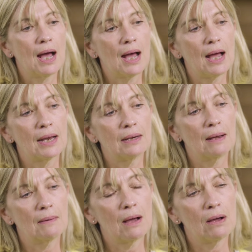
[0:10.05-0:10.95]
and
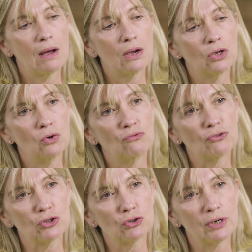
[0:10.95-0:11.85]
your
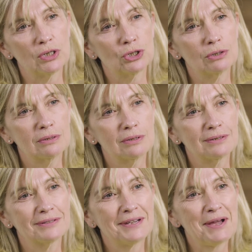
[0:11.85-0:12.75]

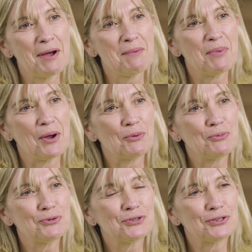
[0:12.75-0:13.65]
frustrations, but
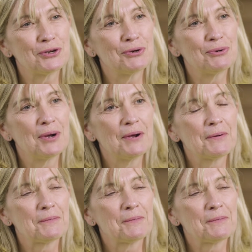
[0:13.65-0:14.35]
also